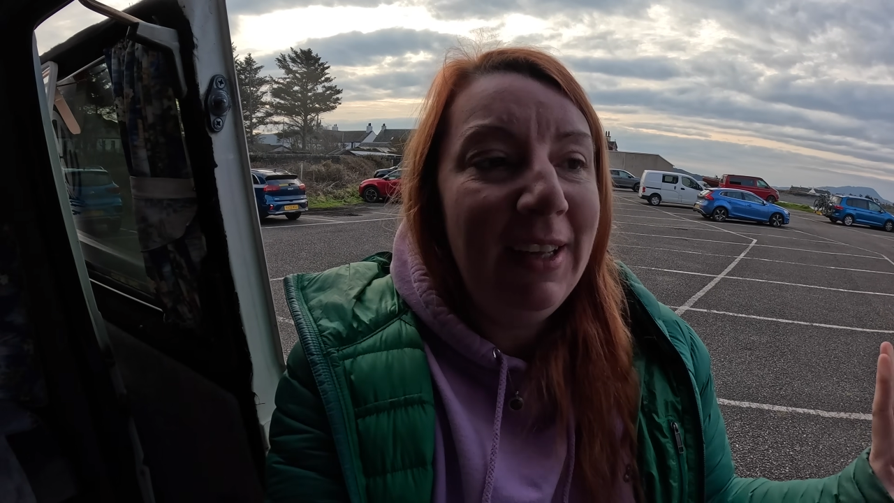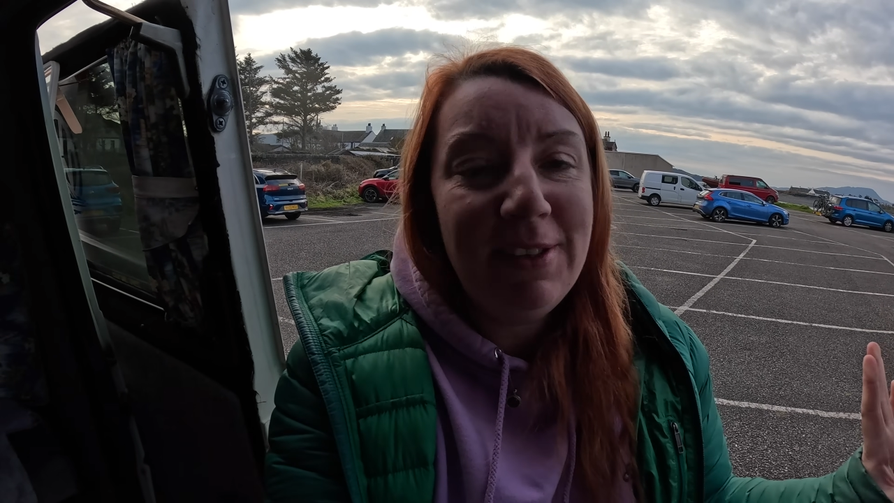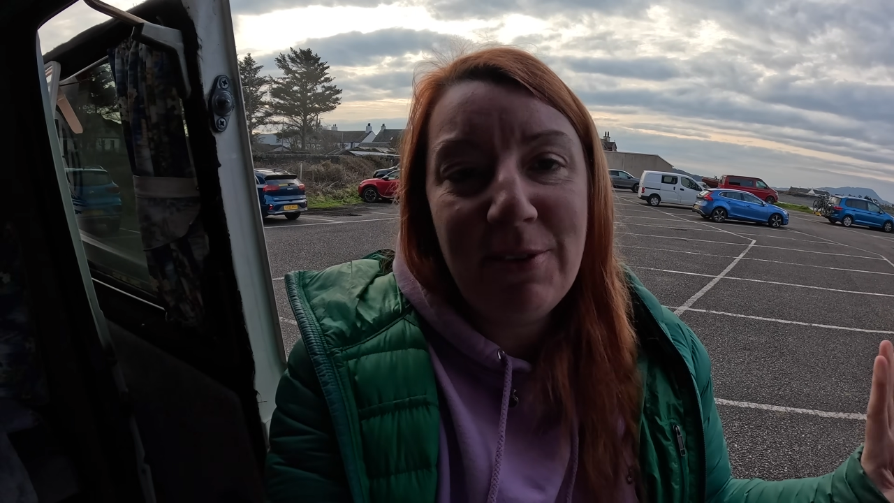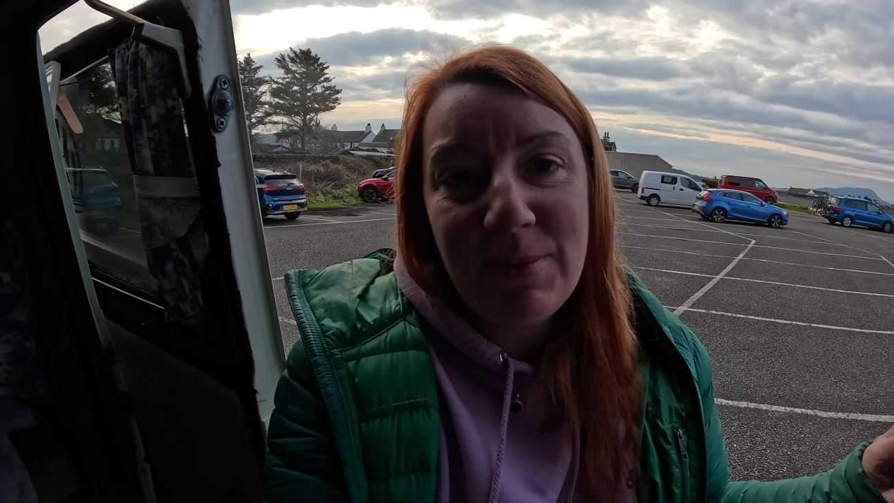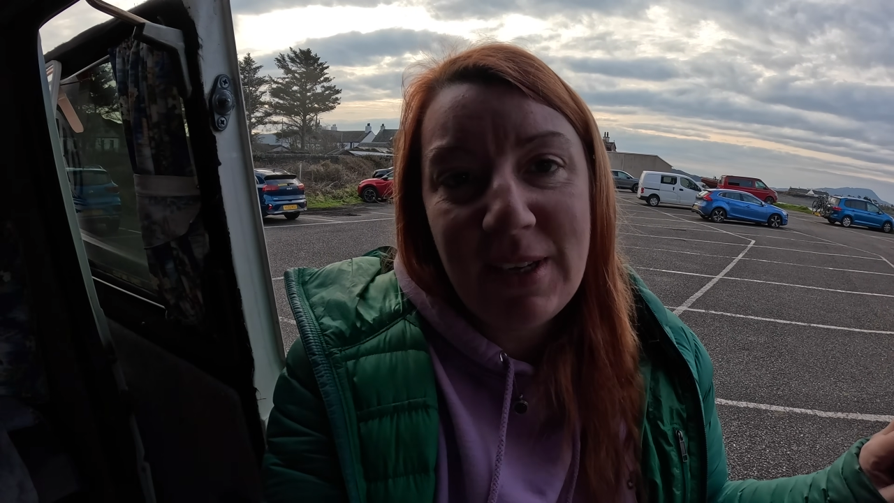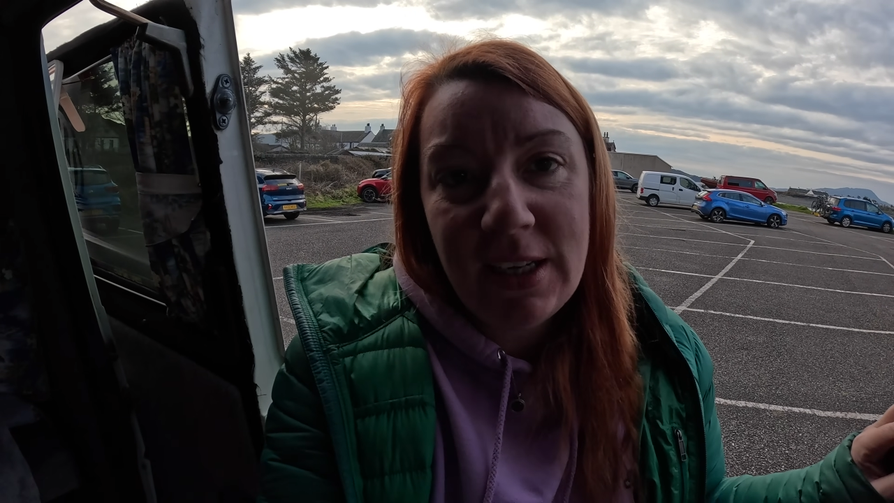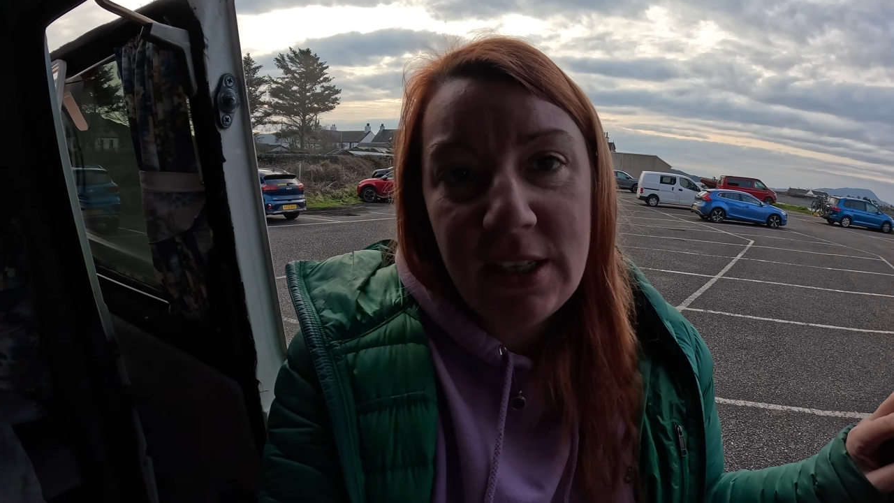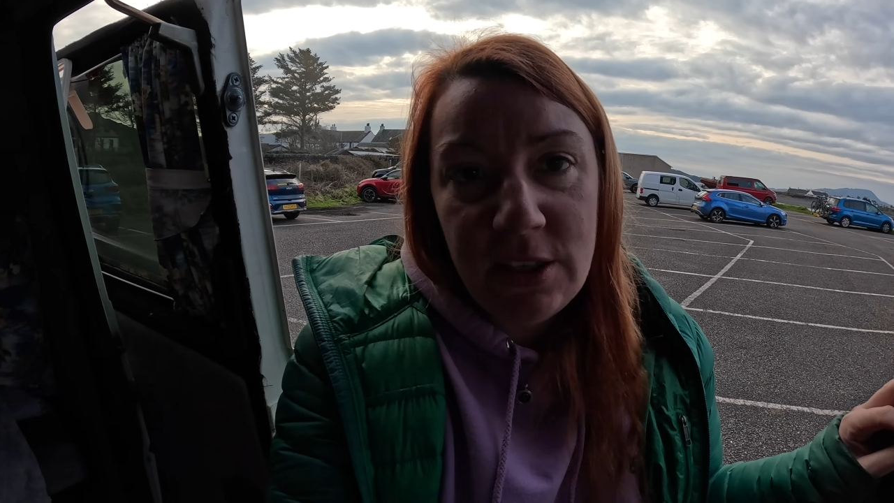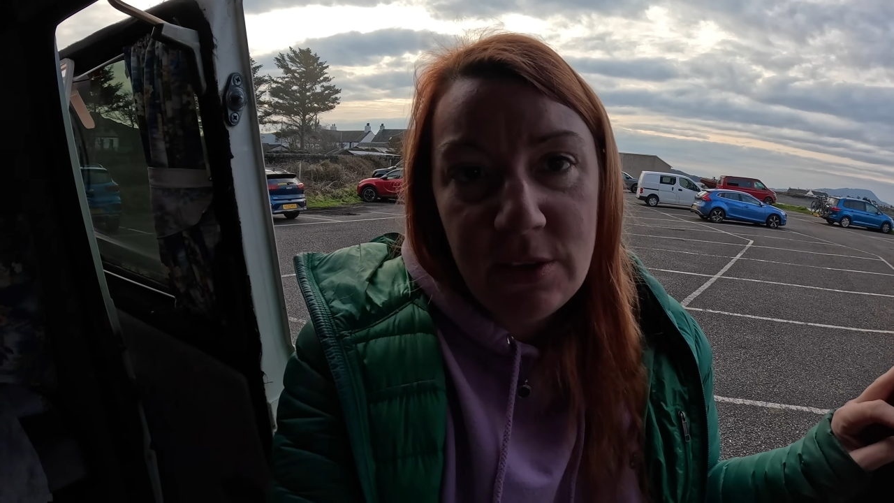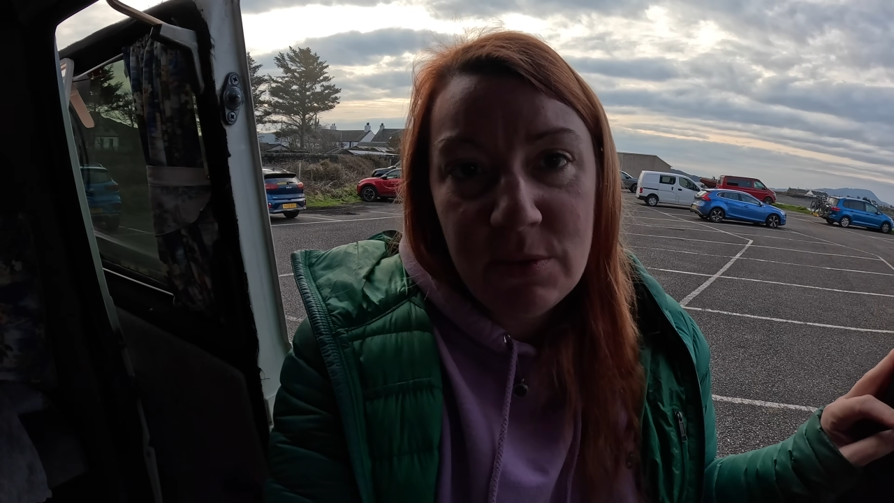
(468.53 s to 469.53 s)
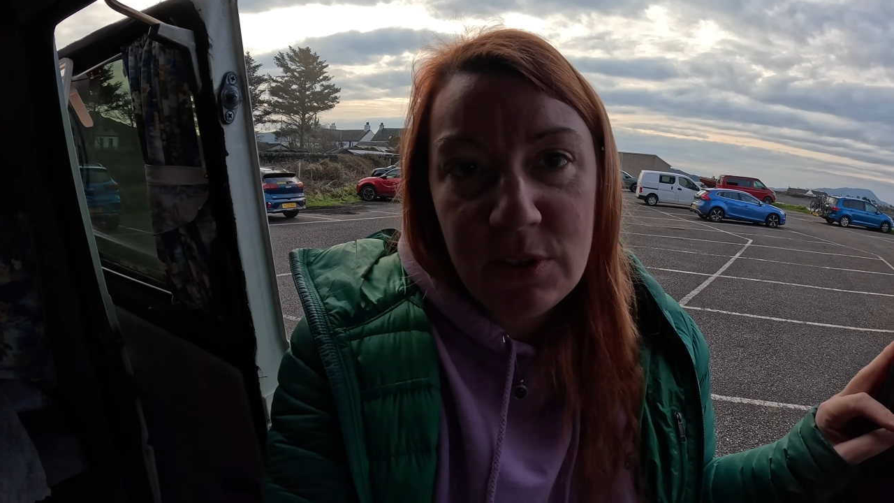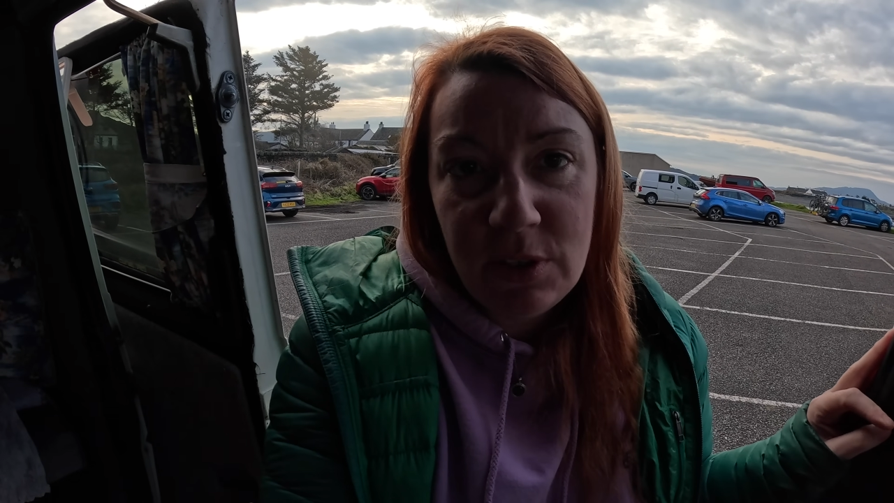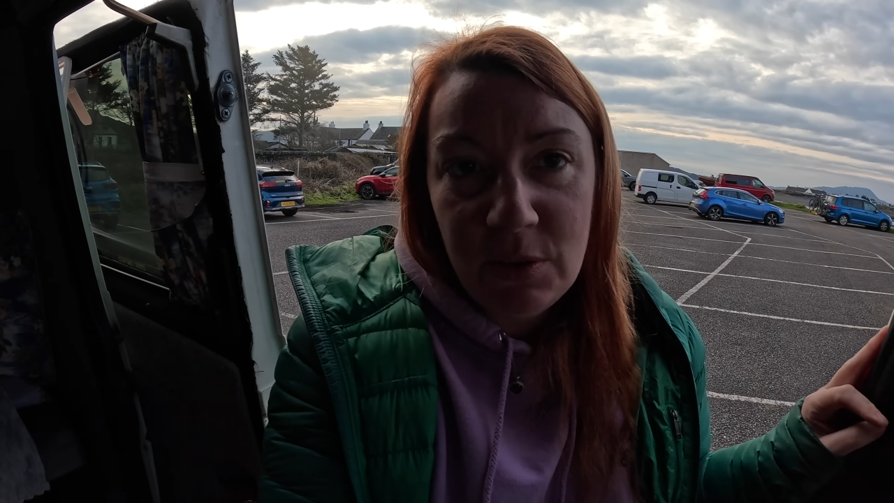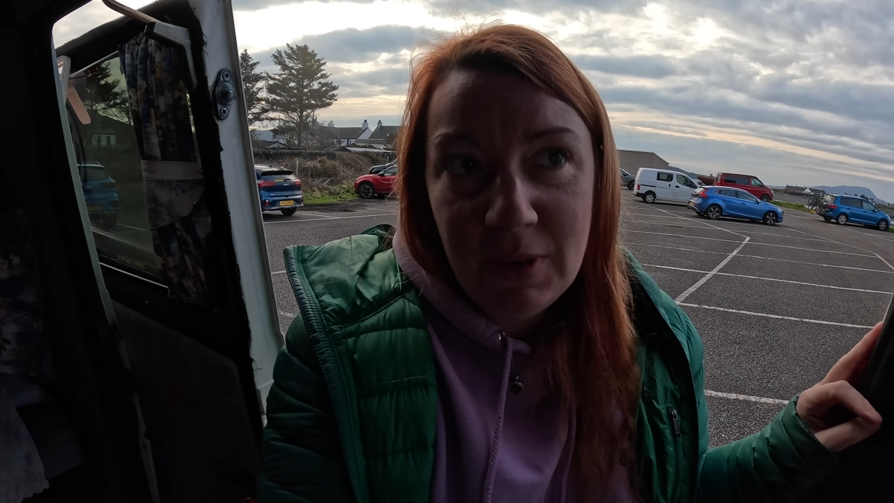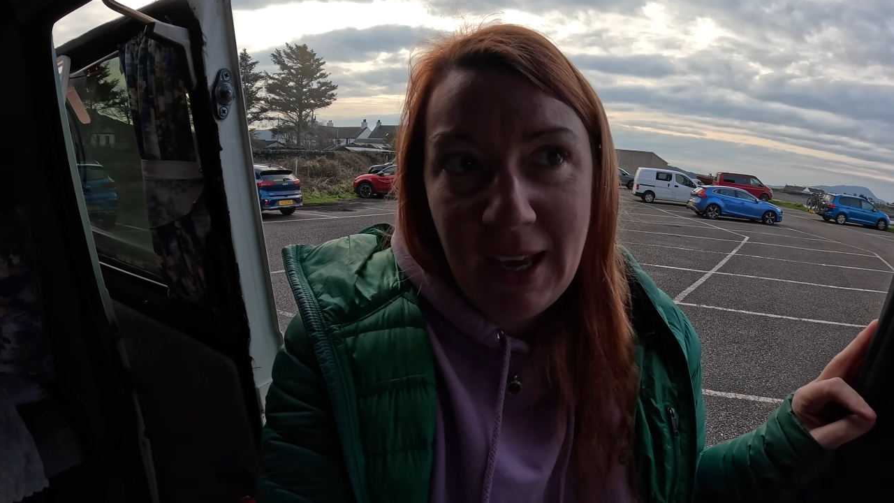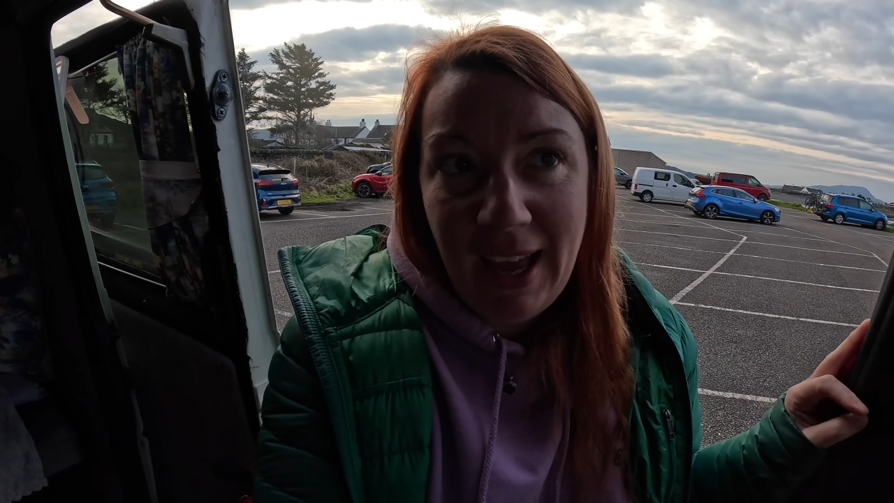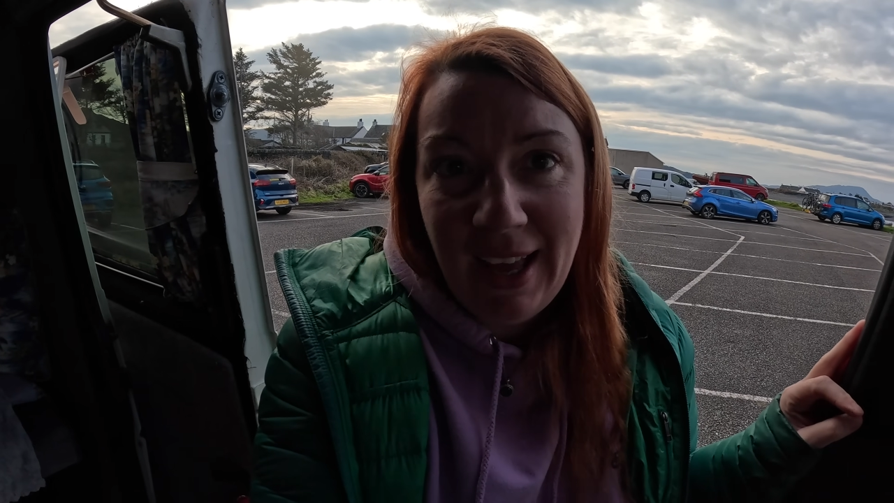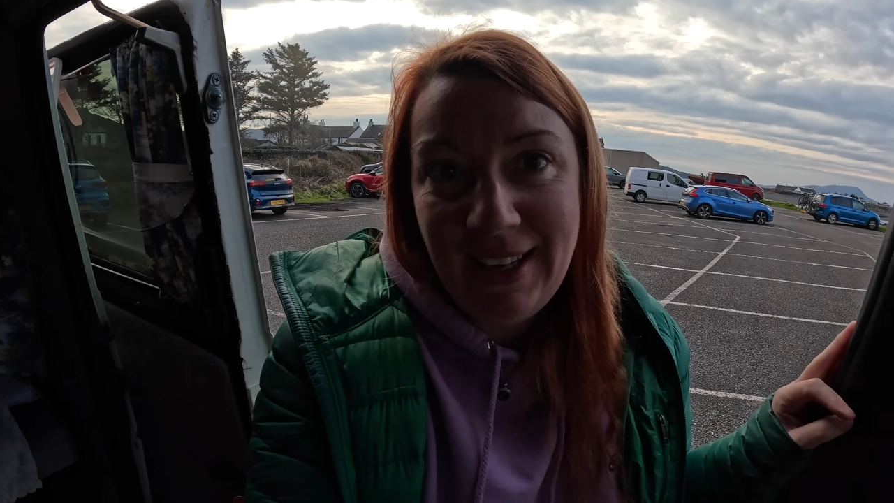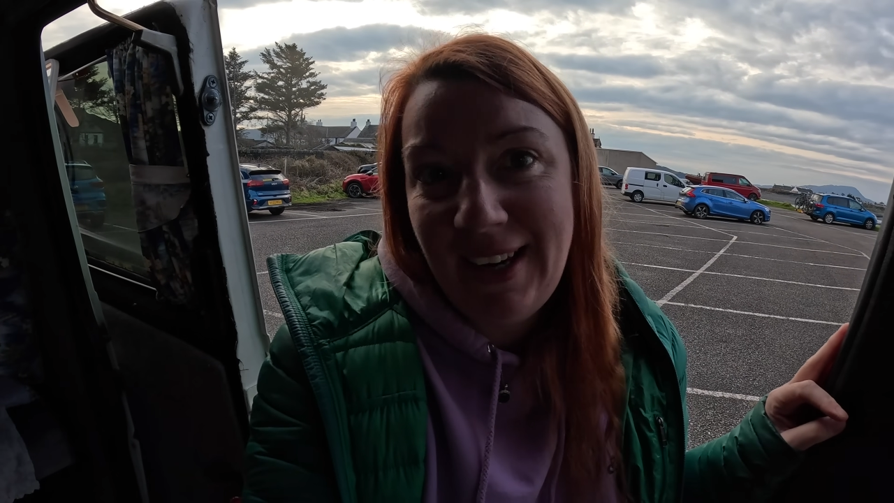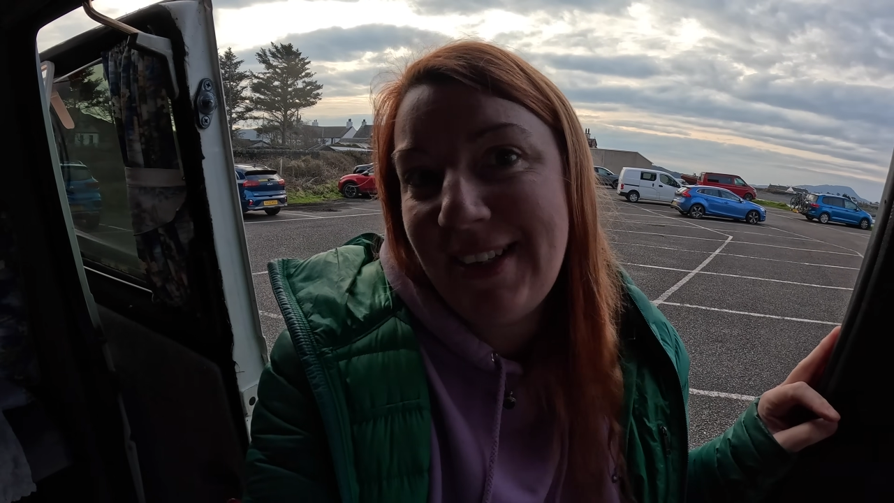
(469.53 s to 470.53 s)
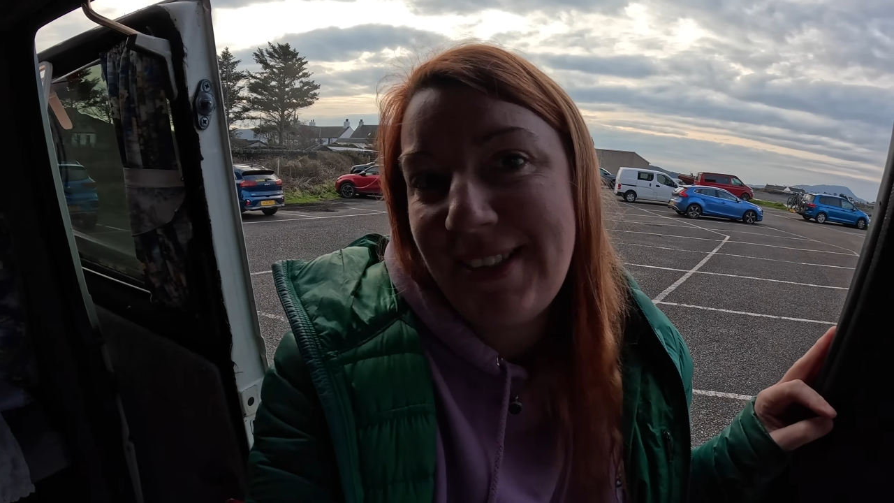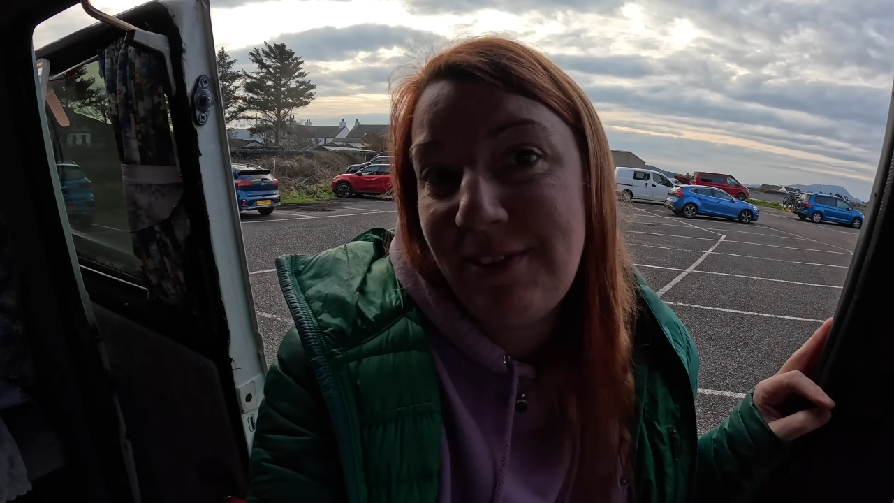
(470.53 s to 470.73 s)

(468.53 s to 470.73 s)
So I'm taking you to Cairns